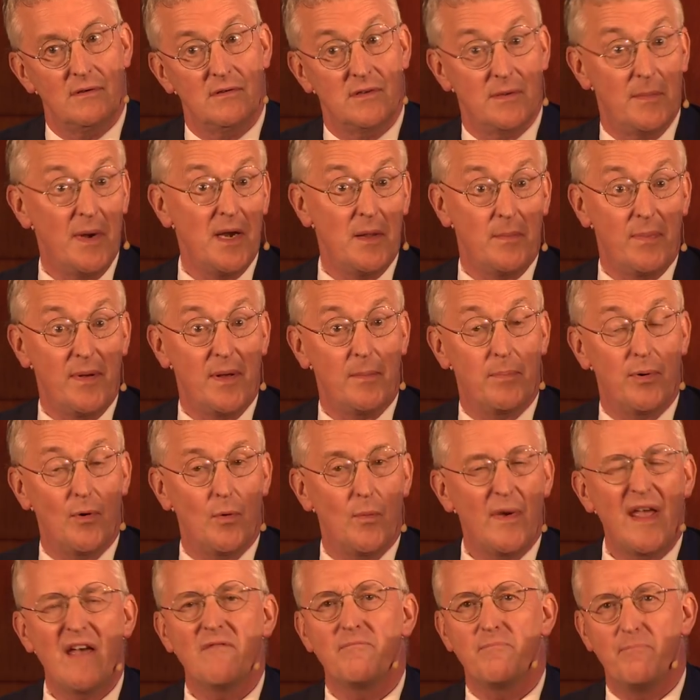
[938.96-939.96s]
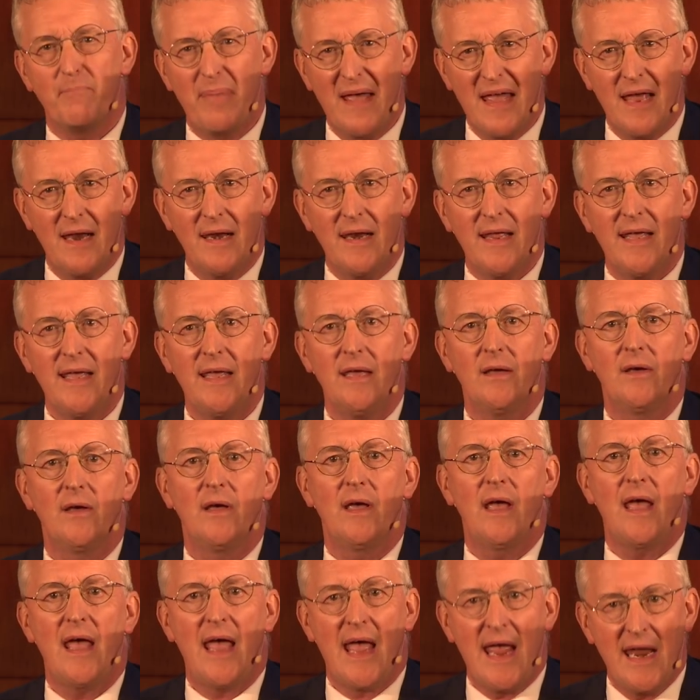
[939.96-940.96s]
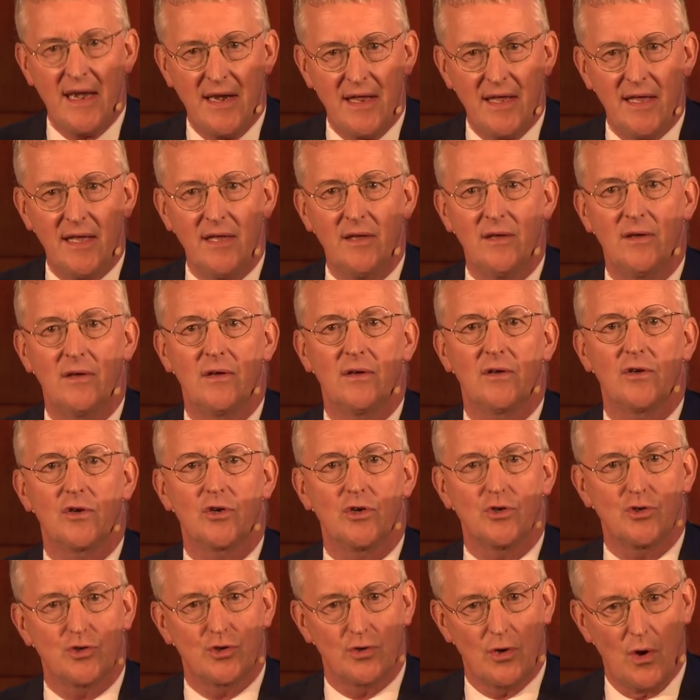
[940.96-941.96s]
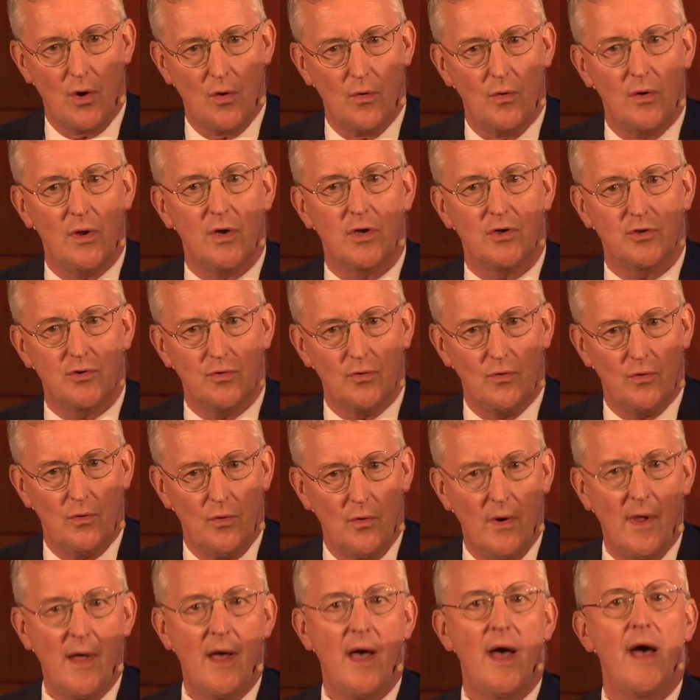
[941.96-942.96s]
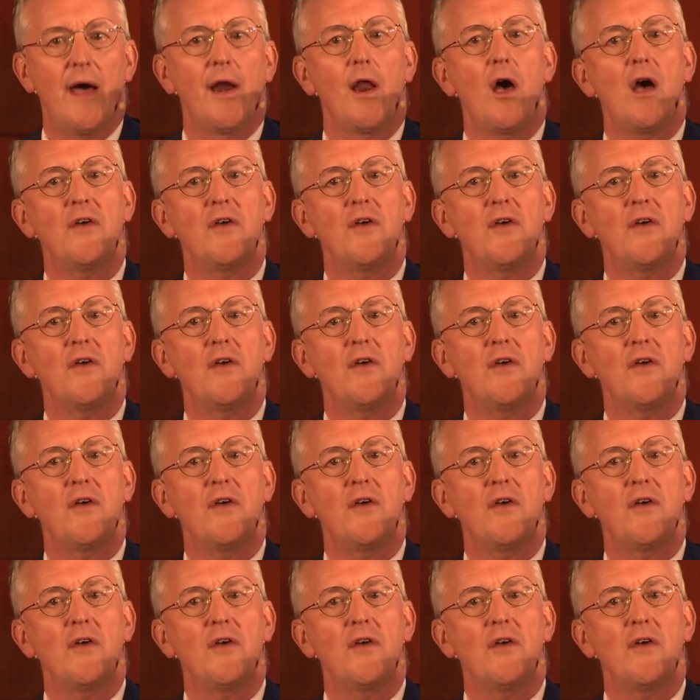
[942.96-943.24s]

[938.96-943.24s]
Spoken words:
to many people, we have barely any control at all. And